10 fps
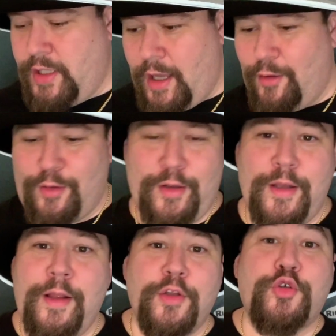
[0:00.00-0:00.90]
Howard,
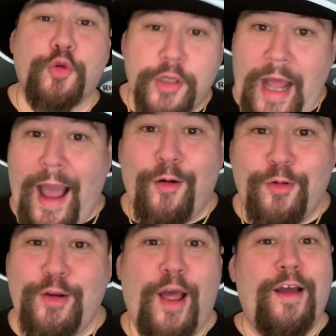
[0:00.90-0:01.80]
Jordan
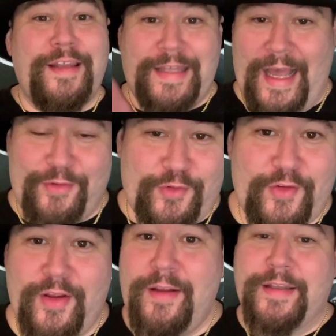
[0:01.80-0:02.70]
Howard,
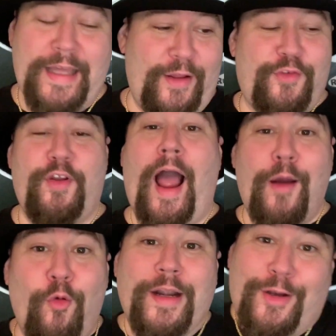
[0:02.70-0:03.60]
yes. Yes,
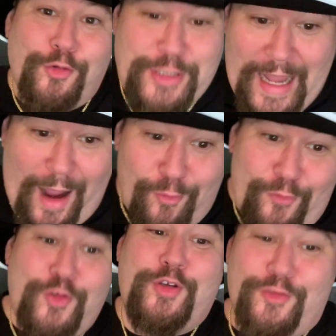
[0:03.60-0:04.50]
I wanted OJ Howard
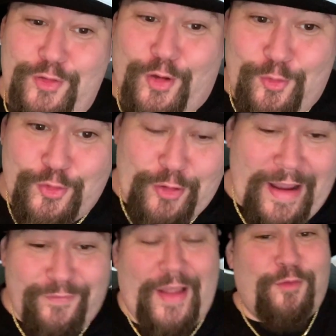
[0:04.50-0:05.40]
a few years ago in the
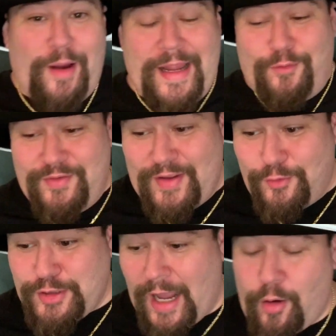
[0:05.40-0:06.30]
draft. That's why I always say
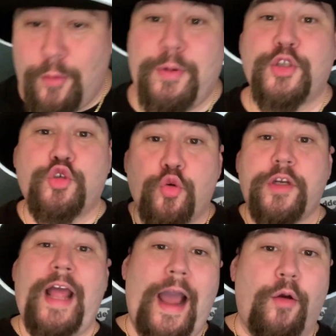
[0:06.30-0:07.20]
OJ Howard. But
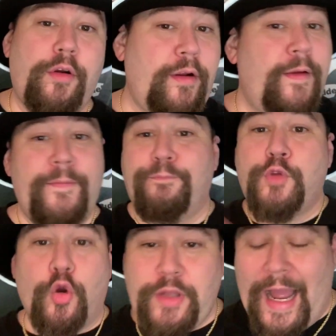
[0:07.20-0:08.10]
Jordan Howard,
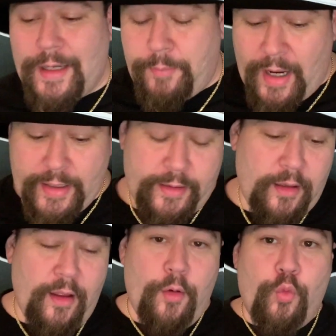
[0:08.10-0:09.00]
no doubt about it.
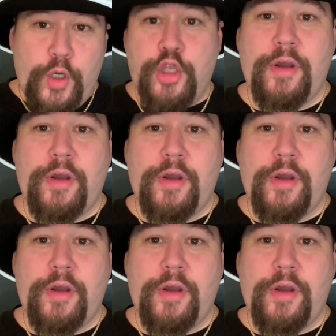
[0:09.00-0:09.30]
What do